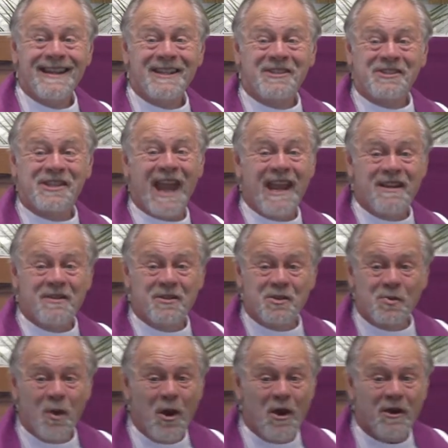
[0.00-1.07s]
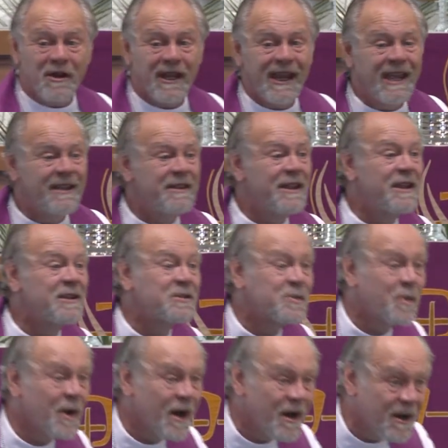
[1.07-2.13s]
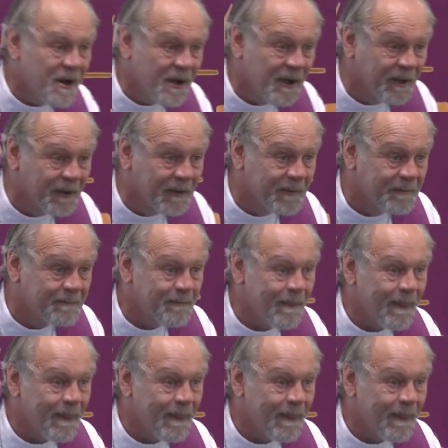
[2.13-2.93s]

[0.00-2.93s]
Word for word: Satan's work in this world.